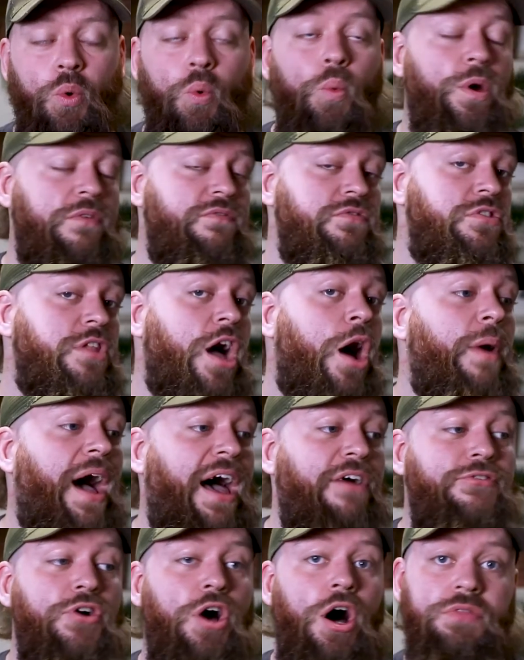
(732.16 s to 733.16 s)
with no
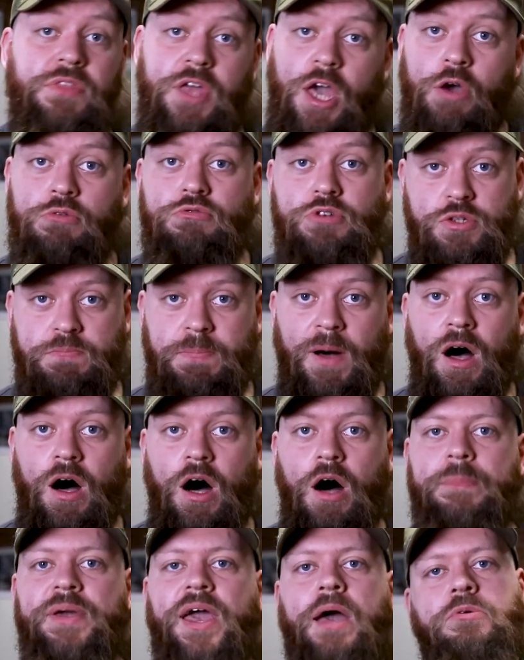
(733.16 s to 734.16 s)
effort on the owner's
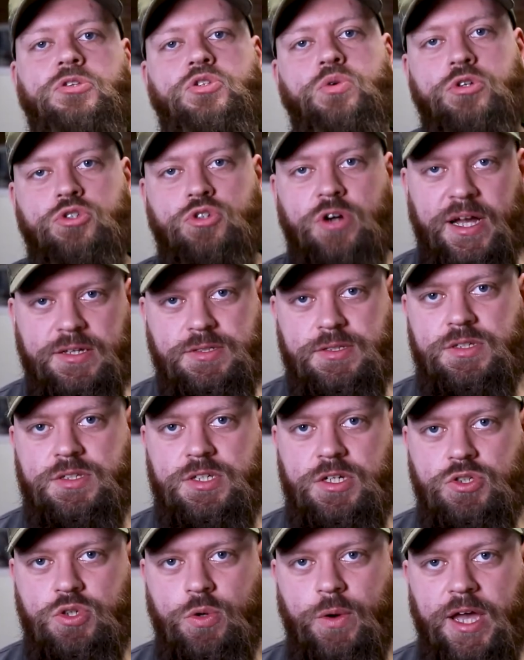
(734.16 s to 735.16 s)
part be able to address the
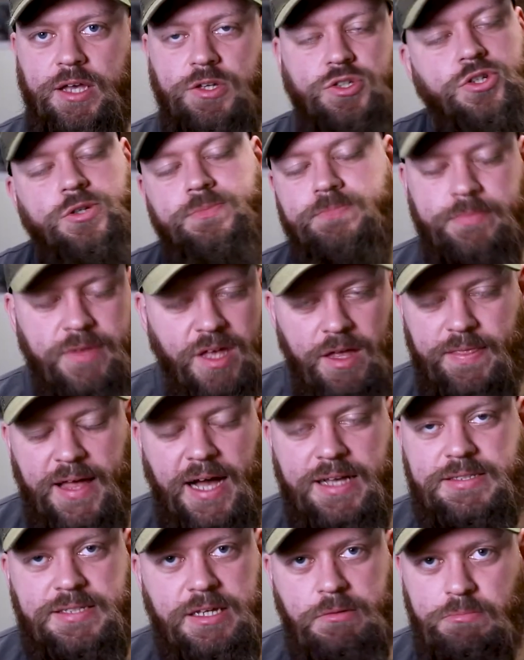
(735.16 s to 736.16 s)
situation, and
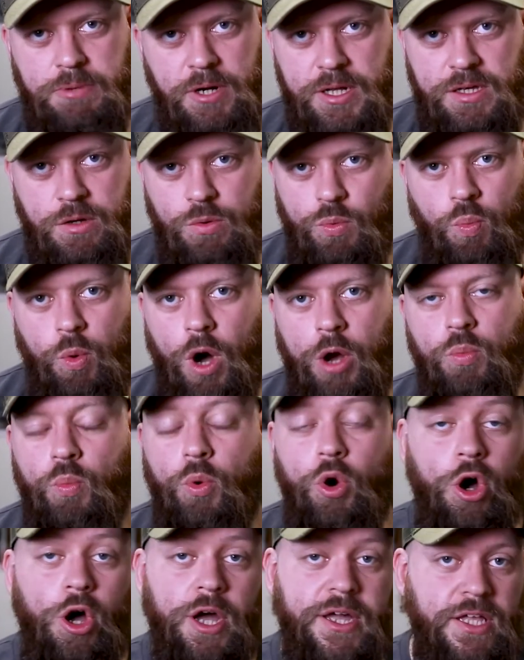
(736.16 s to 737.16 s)
that simply
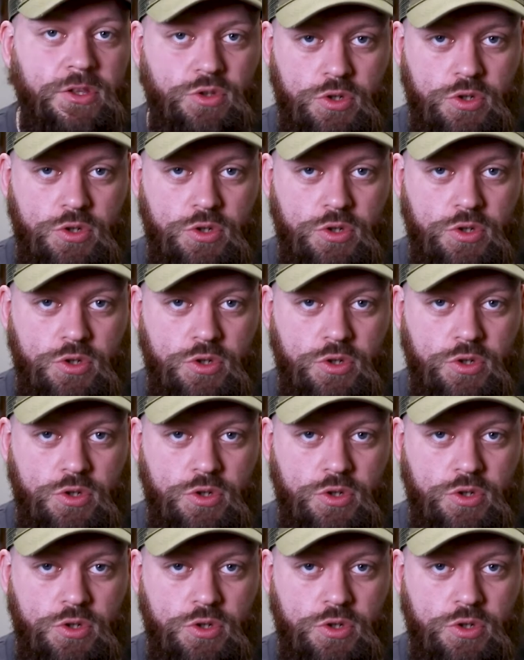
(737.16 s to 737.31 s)
won't work.